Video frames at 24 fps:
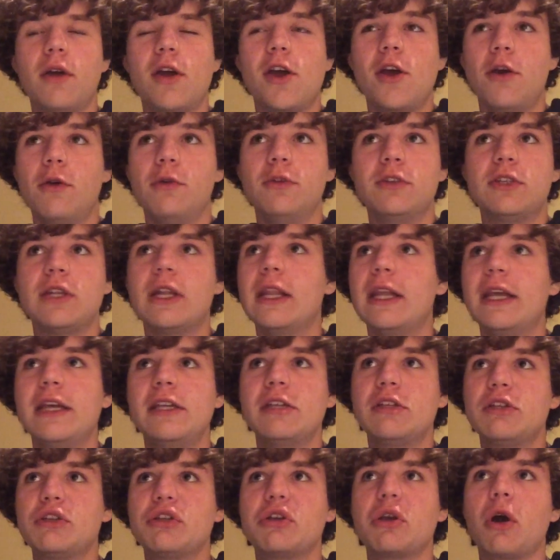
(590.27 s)
who's at
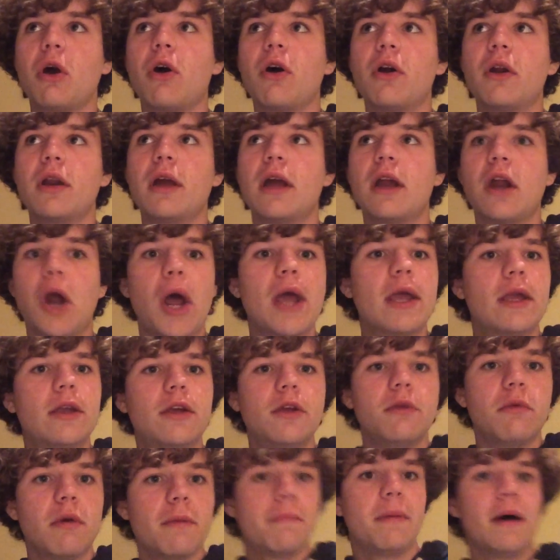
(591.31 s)
least got an
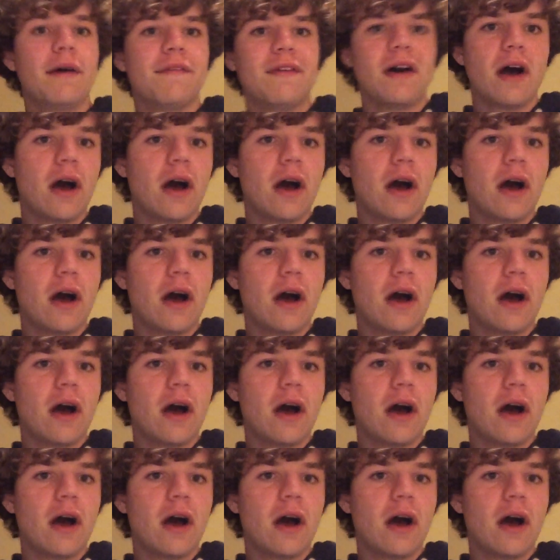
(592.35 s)
IQ above